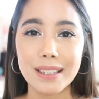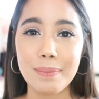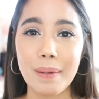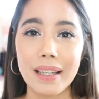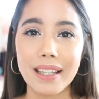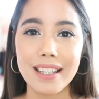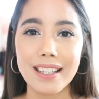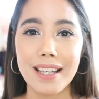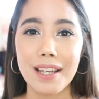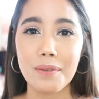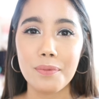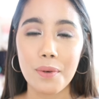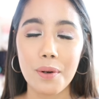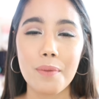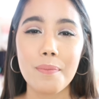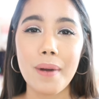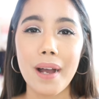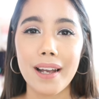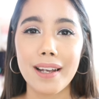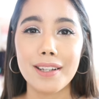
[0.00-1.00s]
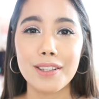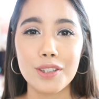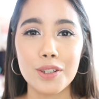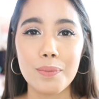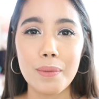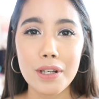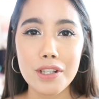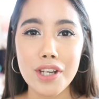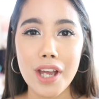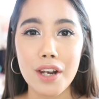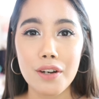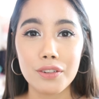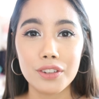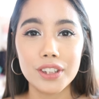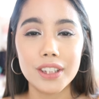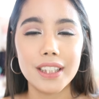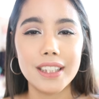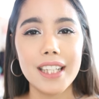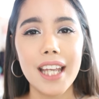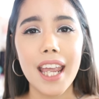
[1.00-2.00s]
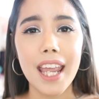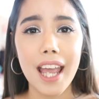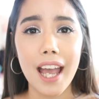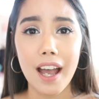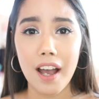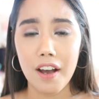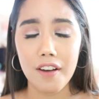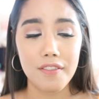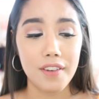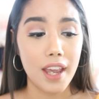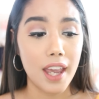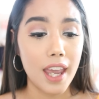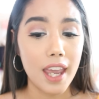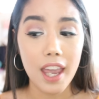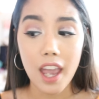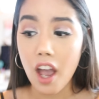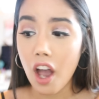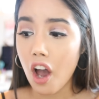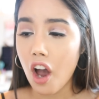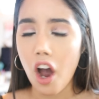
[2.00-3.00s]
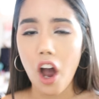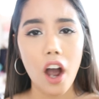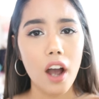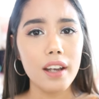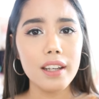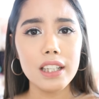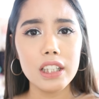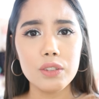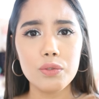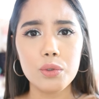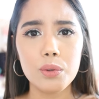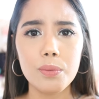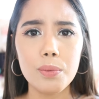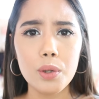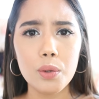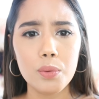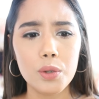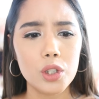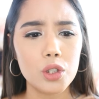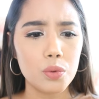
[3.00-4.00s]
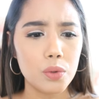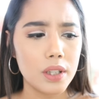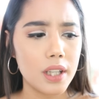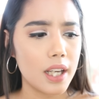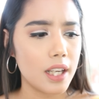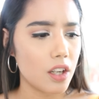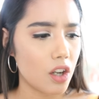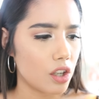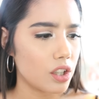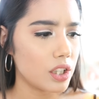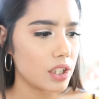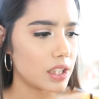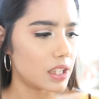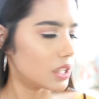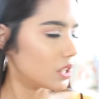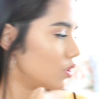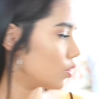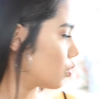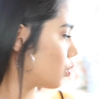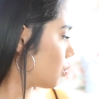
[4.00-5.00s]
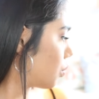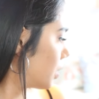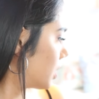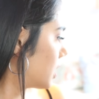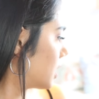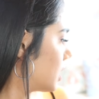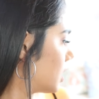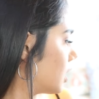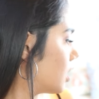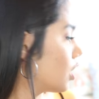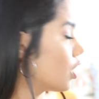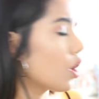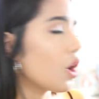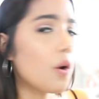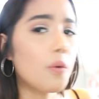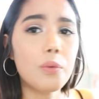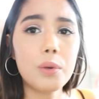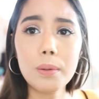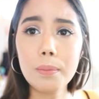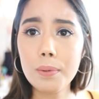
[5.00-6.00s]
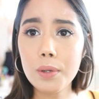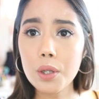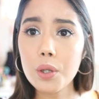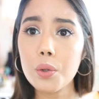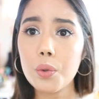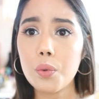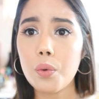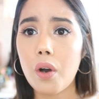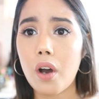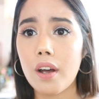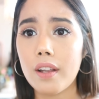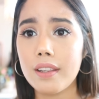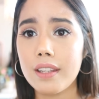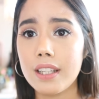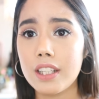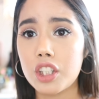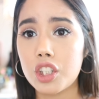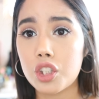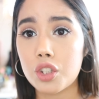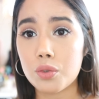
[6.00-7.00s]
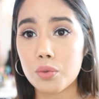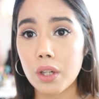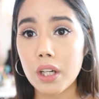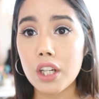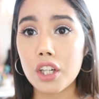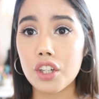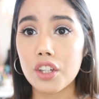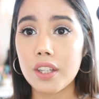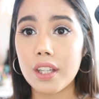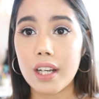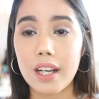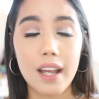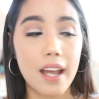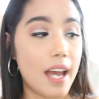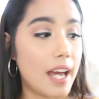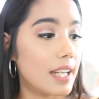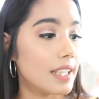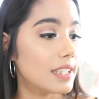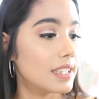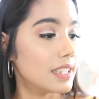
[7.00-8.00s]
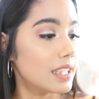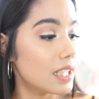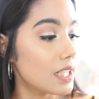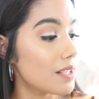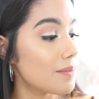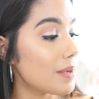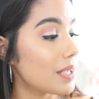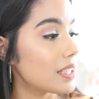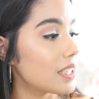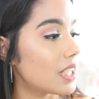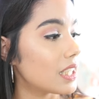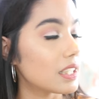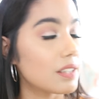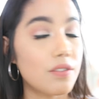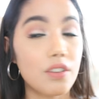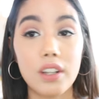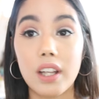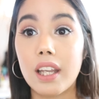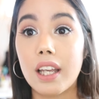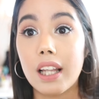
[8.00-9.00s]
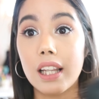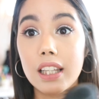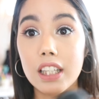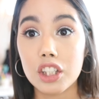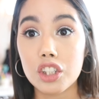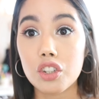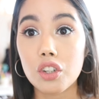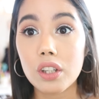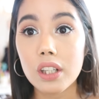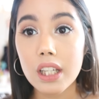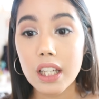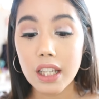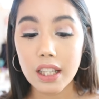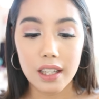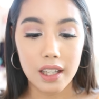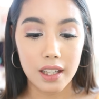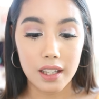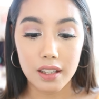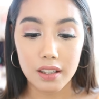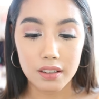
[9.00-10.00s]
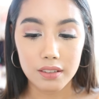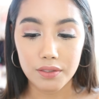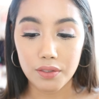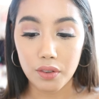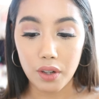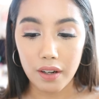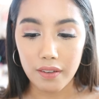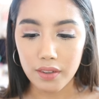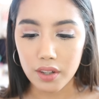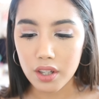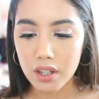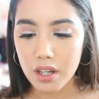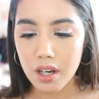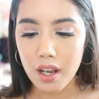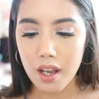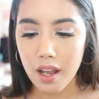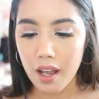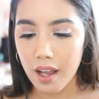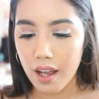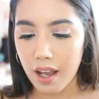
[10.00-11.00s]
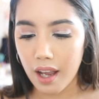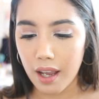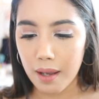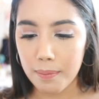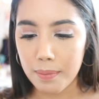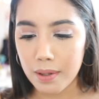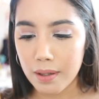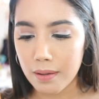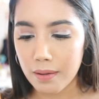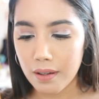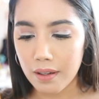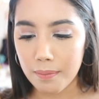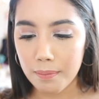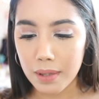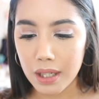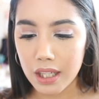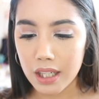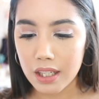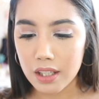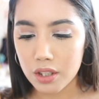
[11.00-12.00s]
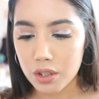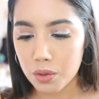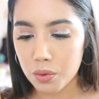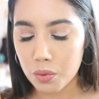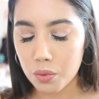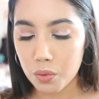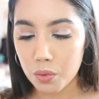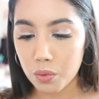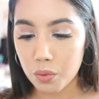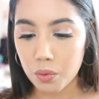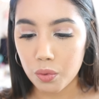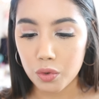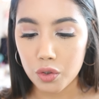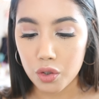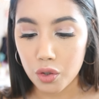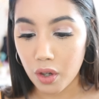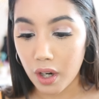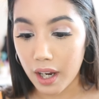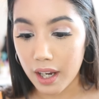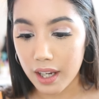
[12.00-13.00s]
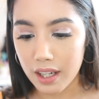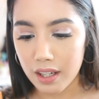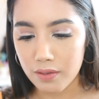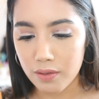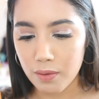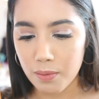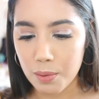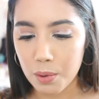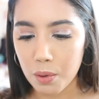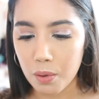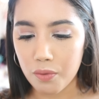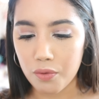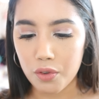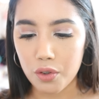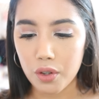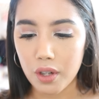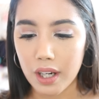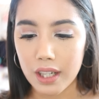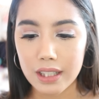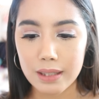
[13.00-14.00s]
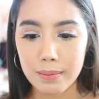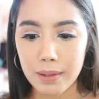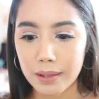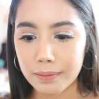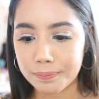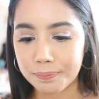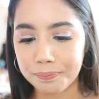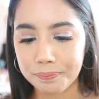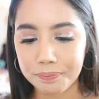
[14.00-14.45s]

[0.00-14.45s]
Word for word: it's Becky and welcome back to my channel today I have a honest review we're doing an honest quick review on this strainer that I had sitting in my desk for like literally like forever. I've been meaning to try it and review it for you guys, but